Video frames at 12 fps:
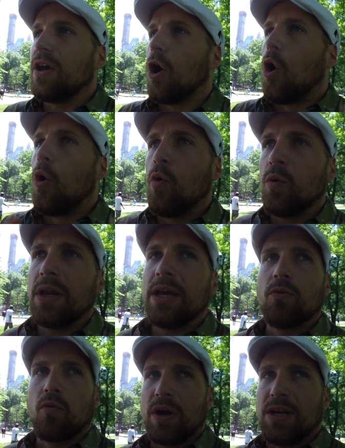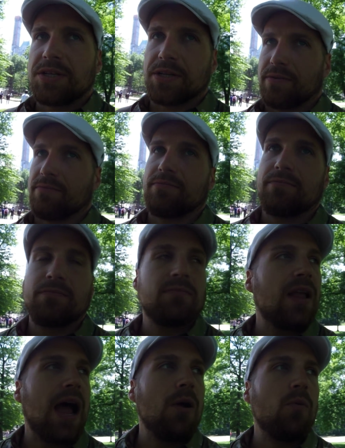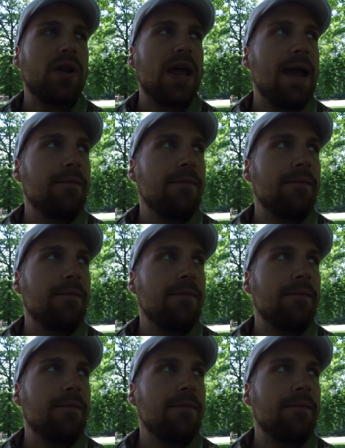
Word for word: the only reason I would